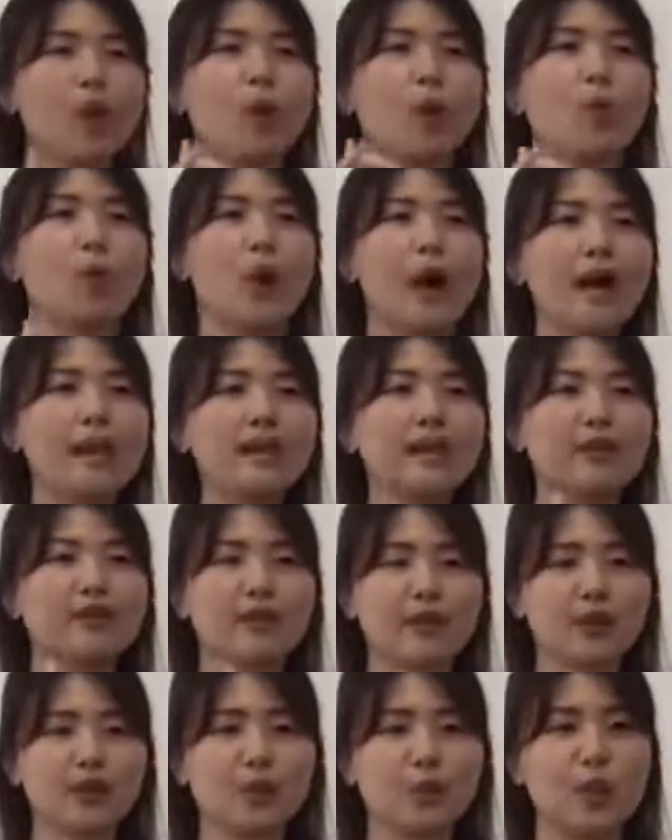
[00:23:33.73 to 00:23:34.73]
One, the
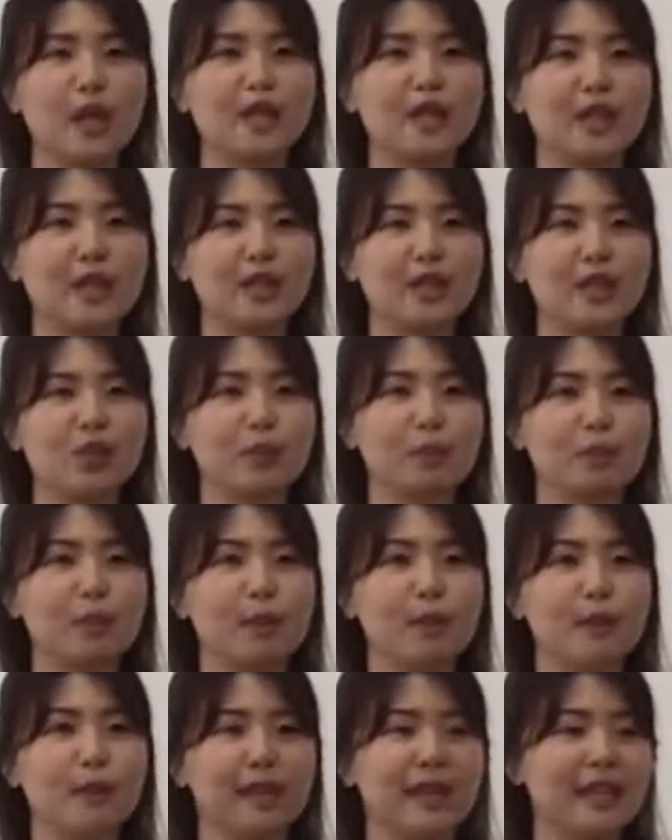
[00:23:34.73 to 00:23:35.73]
first one is to
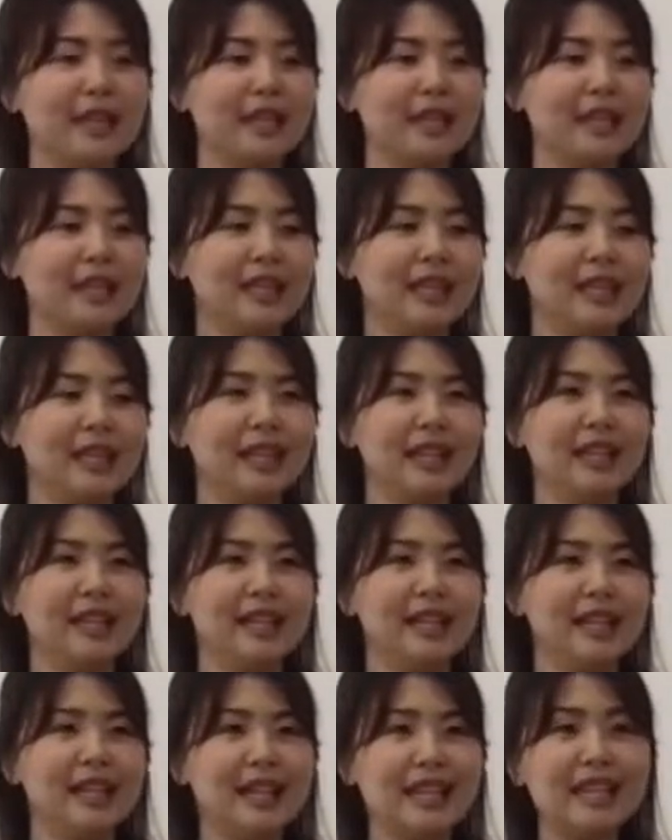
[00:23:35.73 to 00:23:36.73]
propagate it uh,
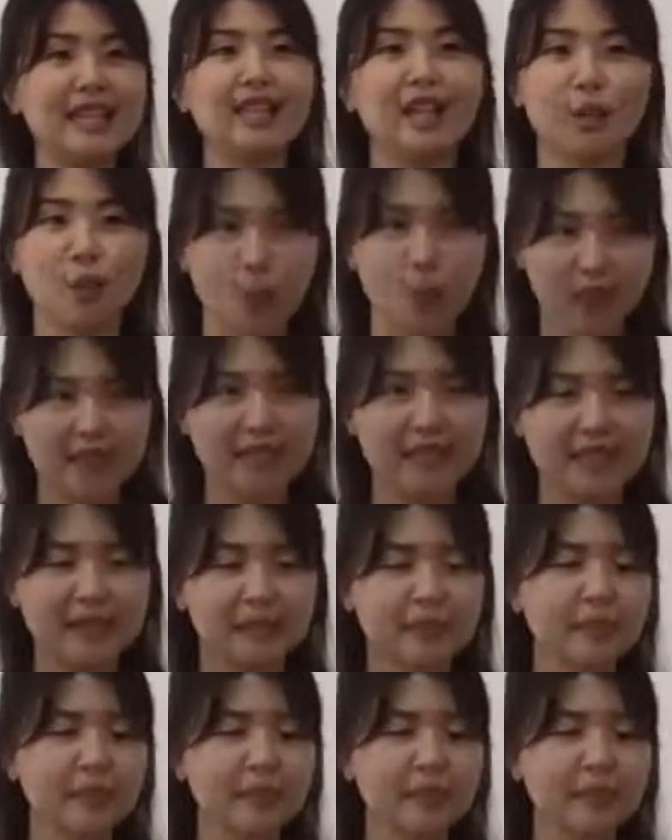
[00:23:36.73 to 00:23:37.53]
in the water.